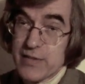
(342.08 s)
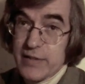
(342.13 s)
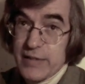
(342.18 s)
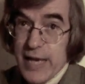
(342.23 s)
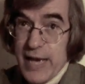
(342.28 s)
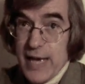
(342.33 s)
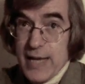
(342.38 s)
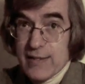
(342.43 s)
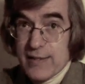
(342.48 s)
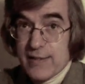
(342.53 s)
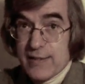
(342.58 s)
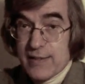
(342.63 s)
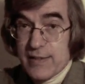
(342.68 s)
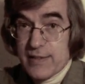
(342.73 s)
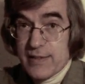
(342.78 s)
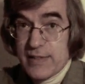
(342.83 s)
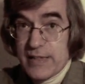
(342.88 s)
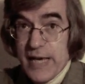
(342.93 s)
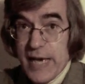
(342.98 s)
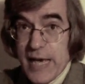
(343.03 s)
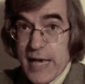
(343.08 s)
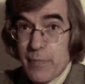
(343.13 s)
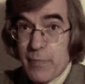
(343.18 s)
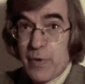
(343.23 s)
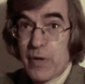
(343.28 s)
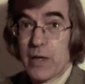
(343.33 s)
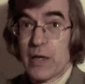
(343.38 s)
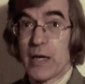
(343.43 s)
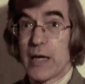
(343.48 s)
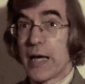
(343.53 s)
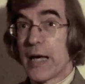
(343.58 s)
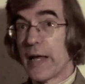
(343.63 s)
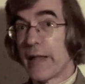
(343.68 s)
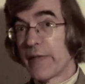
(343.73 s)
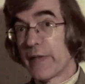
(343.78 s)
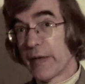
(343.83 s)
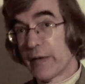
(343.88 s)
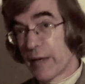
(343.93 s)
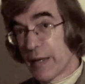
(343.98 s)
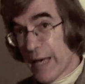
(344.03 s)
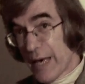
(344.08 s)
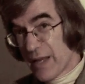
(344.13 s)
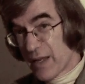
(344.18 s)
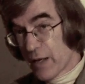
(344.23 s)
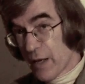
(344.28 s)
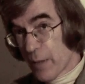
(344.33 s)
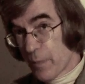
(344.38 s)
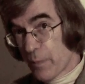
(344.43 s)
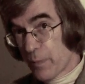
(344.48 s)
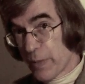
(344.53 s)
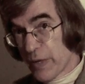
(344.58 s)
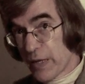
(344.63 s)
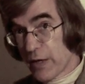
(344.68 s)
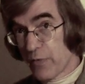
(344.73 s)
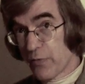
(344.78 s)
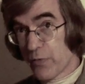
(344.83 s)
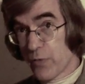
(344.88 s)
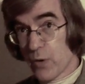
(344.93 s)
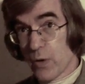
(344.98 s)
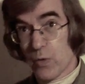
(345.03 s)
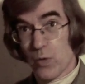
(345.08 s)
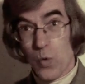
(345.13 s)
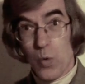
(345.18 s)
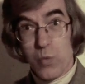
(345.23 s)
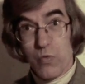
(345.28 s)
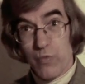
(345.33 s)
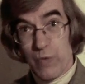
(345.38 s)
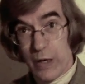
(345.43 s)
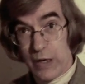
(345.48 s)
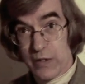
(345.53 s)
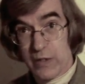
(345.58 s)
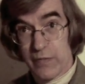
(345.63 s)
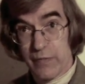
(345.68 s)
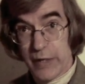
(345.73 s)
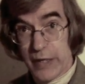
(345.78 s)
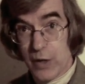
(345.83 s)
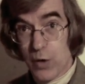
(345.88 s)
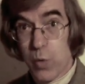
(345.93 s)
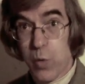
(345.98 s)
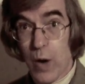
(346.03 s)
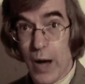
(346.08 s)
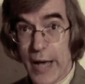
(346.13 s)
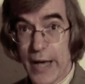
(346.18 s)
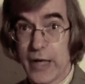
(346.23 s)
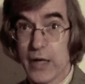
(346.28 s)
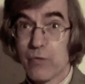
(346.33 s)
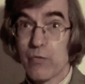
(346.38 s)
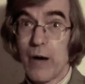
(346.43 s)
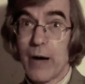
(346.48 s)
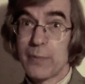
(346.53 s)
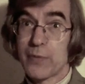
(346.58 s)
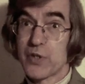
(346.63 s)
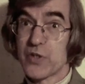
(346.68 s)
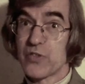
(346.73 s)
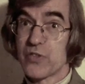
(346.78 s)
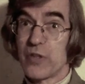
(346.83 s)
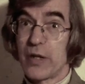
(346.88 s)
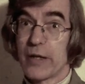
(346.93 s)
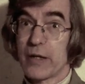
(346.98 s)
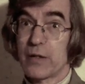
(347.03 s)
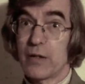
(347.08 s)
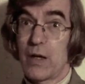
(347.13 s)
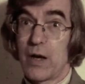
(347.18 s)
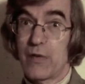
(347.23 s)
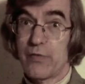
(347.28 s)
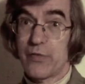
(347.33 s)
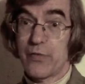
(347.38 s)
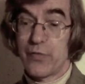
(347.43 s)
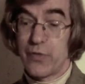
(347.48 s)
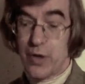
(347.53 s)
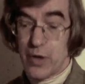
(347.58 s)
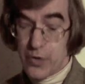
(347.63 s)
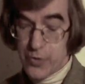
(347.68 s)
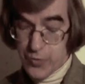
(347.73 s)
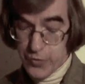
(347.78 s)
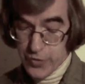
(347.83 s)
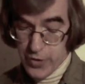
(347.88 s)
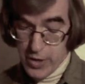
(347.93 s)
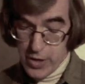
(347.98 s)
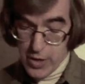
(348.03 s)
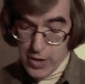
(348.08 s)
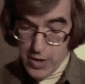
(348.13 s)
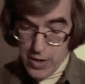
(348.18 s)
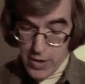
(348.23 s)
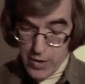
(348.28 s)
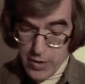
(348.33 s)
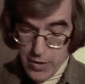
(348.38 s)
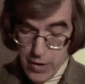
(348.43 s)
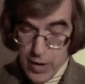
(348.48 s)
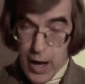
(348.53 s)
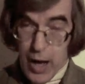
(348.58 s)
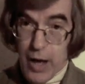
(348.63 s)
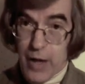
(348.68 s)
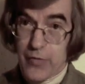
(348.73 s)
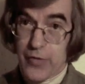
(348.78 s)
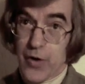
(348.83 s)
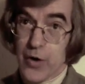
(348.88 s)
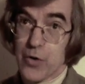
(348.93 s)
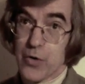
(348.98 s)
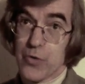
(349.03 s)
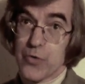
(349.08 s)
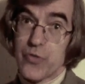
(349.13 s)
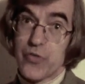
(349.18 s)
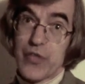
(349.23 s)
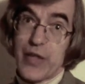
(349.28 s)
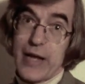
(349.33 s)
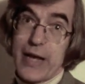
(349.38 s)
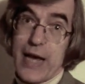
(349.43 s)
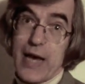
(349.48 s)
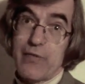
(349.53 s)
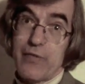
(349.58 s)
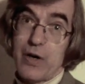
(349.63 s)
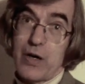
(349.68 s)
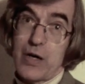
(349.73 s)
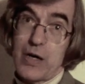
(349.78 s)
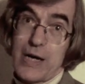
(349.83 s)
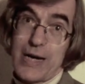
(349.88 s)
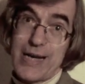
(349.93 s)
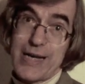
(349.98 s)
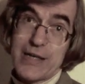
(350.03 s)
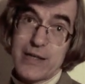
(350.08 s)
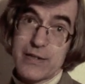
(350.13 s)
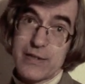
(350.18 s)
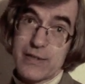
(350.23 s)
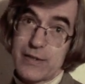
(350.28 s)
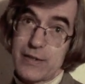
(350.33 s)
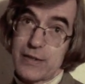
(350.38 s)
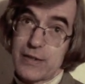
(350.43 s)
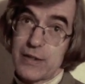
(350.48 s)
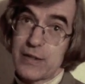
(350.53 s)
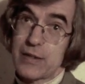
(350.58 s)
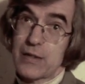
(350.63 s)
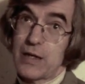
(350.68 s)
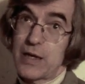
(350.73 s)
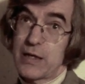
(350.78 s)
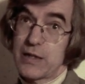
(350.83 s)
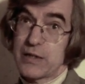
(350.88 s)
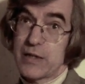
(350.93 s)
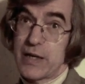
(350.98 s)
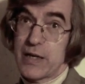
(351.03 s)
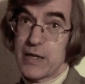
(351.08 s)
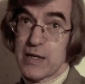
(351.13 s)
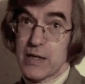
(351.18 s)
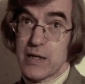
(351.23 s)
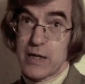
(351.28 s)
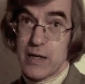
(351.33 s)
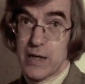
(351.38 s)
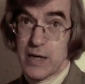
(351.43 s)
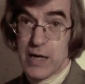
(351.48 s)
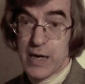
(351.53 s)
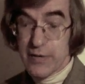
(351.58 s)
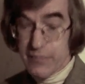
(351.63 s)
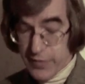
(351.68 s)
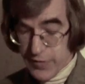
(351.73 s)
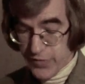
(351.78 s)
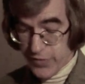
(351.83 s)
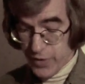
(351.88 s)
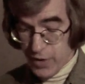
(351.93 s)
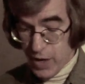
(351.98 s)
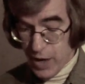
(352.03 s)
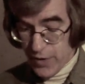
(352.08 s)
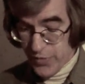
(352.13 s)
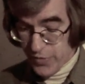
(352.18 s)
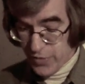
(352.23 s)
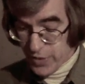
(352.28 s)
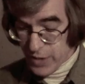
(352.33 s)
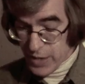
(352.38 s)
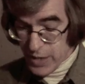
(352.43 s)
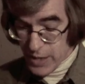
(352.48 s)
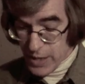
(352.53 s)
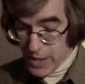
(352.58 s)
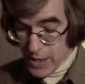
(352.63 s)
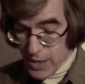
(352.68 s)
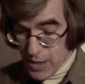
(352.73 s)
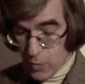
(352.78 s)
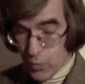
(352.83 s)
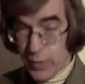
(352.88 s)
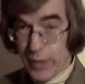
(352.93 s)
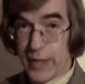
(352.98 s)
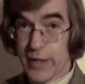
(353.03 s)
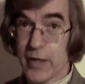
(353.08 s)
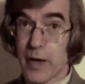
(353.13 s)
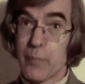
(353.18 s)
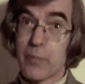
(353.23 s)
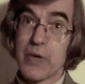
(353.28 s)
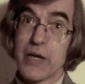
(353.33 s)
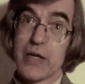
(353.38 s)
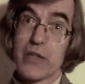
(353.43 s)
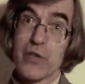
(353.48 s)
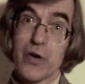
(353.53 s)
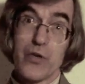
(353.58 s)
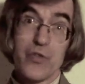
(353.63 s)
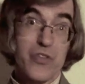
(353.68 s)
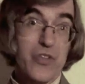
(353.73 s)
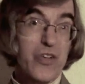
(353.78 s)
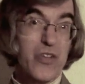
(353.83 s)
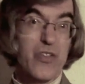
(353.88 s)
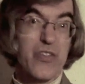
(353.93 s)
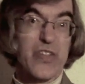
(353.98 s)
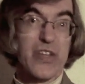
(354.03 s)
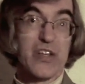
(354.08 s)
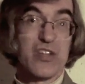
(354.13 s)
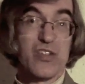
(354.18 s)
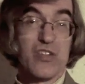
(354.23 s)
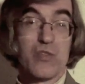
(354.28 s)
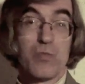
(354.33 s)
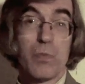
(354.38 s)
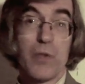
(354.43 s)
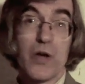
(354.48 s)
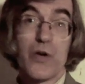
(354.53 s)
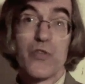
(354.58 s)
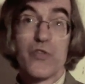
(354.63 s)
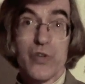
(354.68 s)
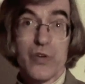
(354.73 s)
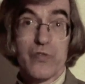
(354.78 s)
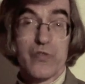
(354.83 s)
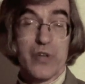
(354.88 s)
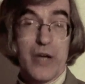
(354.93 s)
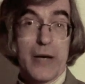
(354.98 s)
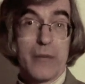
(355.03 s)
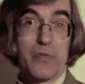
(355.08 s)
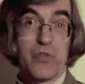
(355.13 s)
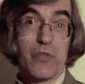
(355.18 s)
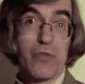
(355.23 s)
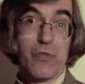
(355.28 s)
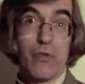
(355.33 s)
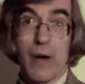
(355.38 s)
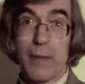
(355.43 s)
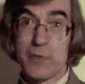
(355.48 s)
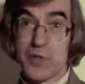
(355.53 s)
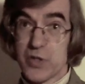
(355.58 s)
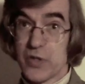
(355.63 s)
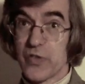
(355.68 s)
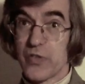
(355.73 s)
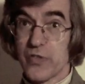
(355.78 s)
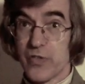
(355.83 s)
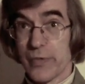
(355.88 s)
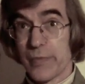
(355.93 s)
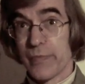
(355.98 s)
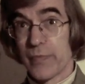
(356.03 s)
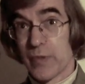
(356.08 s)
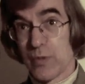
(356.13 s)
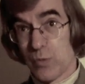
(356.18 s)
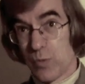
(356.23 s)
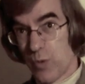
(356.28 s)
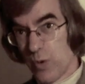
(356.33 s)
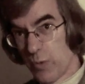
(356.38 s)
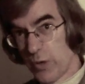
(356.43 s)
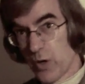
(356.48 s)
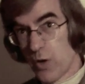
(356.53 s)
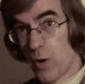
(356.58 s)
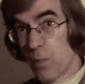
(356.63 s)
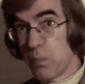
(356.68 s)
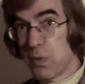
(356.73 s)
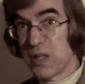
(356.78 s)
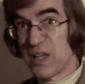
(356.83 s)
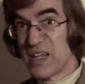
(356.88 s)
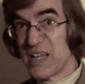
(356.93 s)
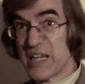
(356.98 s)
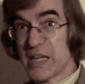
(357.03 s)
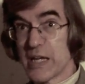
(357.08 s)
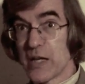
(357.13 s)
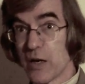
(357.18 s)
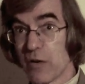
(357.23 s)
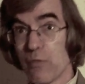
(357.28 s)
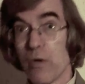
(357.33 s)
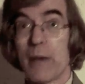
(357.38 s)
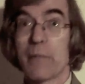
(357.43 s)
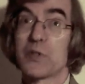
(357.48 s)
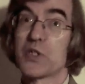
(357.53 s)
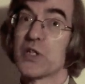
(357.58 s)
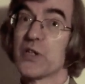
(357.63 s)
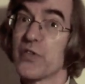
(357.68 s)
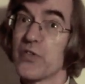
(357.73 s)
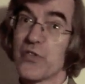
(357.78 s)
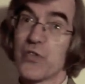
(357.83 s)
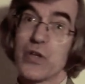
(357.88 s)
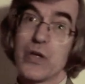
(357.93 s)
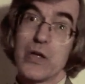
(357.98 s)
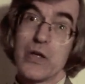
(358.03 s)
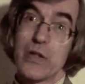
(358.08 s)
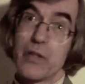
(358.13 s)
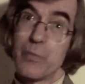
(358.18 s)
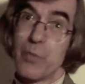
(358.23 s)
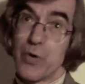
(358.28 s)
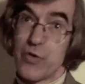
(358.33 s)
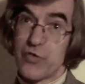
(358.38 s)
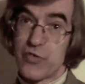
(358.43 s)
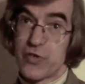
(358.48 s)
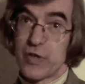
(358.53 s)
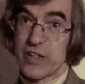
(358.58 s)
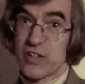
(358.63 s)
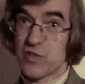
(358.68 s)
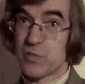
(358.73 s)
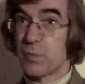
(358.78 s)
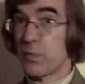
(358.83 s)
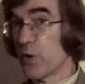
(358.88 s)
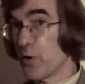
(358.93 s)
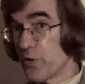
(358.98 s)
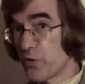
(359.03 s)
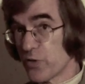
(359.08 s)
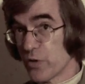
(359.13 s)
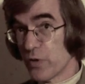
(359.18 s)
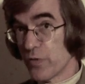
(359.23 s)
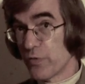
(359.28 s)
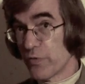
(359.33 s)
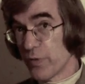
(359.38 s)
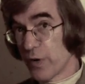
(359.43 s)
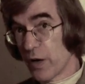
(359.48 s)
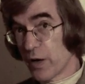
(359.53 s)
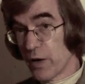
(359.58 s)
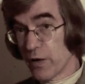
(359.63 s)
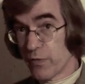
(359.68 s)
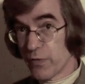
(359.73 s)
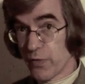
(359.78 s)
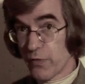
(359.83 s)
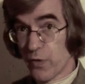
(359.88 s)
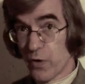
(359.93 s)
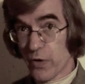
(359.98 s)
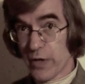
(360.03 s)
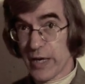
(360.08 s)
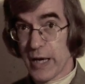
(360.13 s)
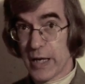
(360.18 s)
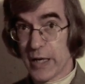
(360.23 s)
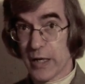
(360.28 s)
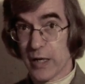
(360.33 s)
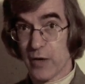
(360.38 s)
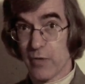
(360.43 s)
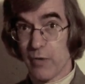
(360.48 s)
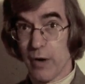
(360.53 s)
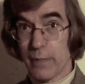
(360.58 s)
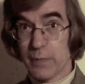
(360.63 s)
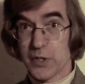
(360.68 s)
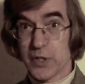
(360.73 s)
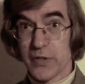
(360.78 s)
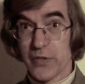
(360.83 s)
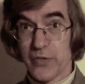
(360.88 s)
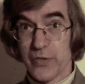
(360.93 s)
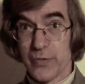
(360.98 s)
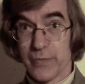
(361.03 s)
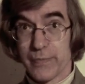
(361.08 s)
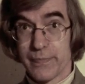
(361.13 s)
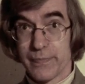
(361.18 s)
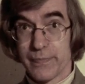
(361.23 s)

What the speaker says: gases escape and they end up being relatively quiet eruptions like lava flows. Those that have a high silica content and a high viscosity will end up being those that are the explosive types of eruptions, what we call Plinian eruptions, the most explosive of the volcanic eruptions.